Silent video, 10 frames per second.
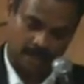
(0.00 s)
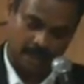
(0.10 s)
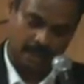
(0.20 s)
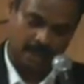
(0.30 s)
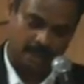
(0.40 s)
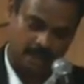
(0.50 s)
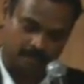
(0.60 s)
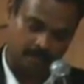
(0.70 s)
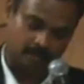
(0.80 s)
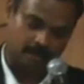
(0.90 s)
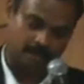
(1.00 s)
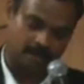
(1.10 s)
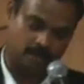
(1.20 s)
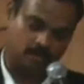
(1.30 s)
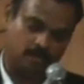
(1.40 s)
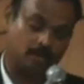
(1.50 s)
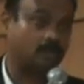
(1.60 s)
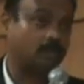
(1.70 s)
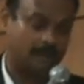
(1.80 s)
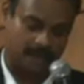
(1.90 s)
and a member of South
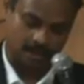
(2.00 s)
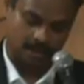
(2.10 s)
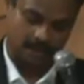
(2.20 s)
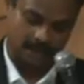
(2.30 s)
Zone Cultural